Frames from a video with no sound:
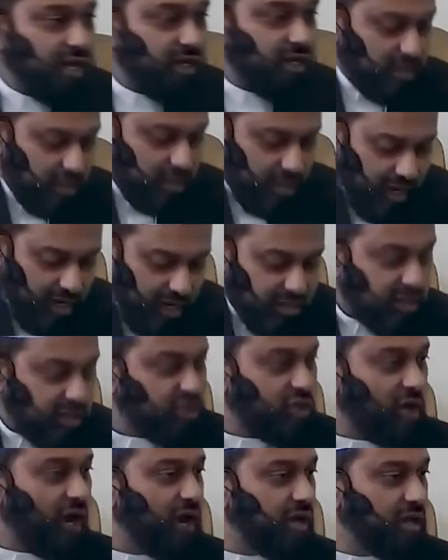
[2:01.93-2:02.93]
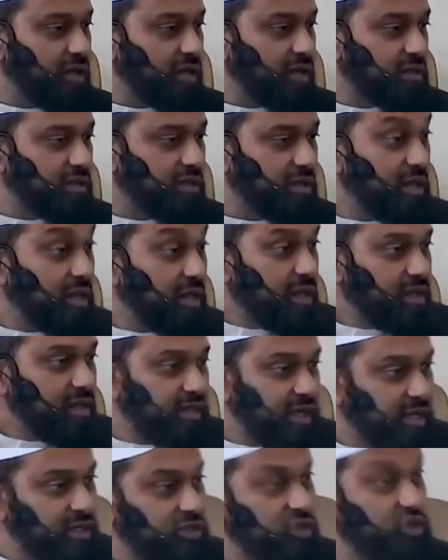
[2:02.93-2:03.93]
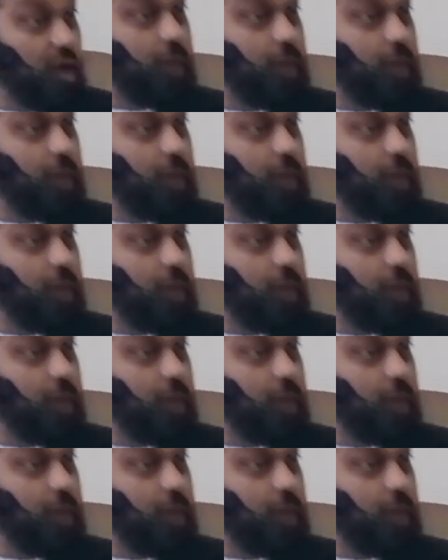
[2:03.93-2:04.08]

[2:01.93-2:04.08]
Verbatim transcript: died as a child, they